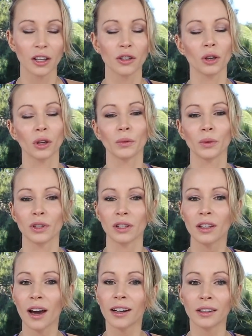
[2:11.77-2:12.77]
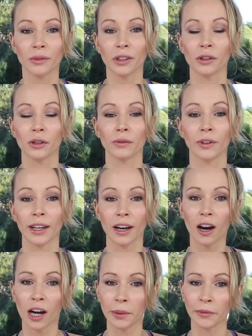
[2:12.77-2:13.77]
So you would start with your weak
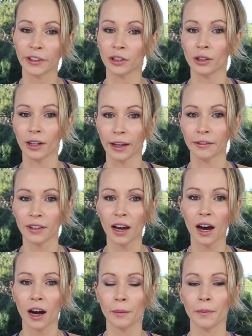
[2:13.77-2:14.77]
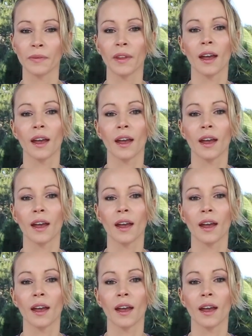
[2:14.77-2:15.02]
arm, with your left arm,